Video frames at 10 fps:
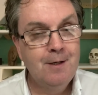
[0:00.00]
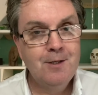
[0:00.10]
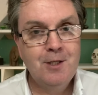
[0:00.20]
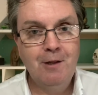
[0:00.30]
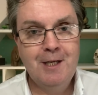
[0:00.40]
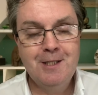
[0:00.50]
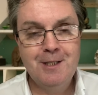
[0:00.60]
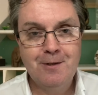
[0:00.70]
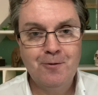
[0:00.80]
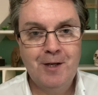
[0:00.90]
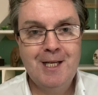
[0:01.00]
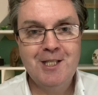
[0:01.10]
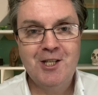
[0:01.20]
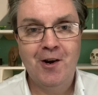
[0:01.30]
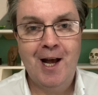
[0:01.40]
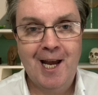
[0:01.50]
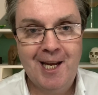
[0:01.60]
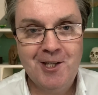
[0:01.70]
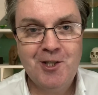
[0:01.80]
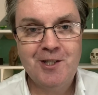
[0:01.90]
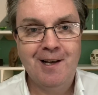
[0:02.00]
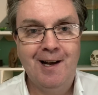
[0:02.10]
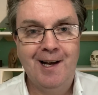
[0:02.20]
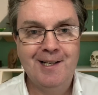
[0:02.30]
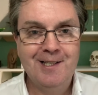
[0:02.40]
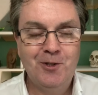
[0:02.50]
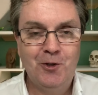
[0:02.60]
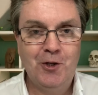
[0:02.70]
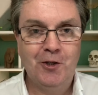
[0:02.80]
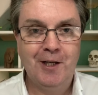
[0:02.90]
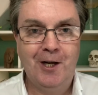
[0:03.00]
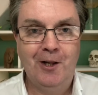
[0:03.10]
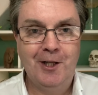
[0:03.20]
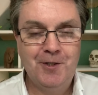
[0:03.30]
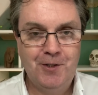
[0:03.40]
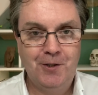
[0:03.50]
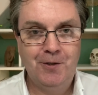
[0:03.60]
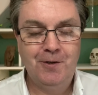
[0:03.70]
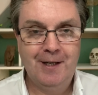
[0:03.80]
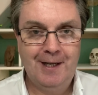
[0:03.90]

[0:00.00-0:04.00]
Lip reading: So Liz raised her eyes and took the young girl into